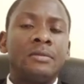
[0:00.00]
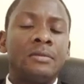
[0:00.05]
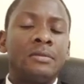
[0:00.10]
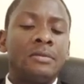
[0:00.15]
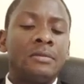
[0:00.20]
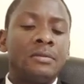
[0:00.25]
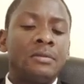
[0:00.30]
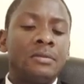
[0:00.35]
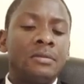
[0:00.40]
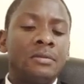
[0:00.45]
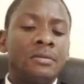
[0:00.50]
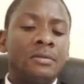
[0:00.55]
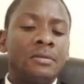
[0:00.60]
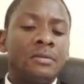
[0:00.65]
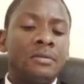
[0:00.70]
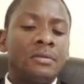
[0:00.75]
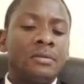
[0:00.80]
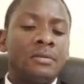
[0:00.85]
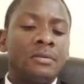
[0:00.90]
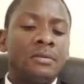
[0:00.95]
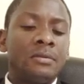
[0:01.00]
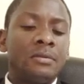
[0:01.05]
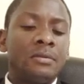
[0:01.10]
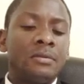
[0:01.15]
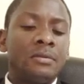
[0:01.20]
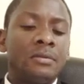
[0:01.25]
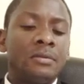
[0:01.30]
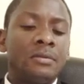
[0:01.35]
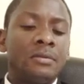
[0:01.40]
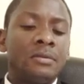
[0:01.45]

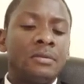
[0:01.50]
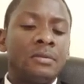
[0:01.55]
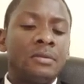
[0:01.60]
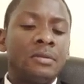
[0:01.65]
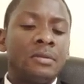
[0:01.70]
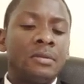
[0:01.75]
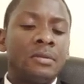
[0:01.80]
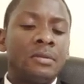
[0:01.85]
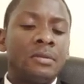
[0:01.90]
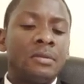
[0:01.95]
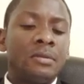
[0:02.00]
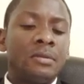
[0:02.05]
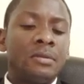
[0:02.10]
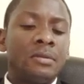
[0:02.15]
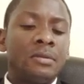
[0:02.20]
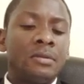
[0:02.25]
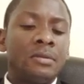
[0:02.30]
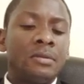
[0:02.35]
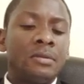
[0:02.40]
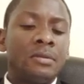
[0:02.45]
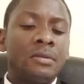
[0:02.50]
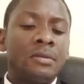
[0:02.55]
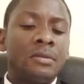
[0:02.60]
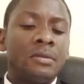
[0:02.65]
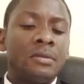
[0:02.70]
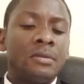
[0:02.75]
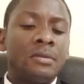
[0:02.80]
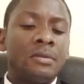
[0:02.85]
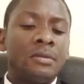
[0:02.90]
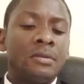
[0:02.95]

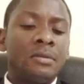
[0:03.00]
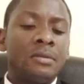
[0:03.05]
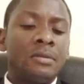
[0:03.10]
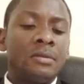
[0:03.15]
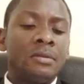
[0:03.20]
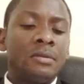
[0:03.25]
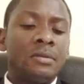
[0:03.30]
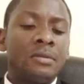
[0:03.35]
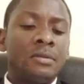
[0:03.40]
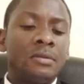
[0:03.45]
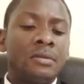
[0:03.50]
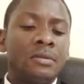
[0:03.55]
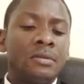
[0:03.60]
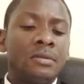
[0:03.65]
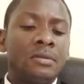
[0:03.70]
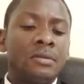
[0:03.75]
(no one is talking)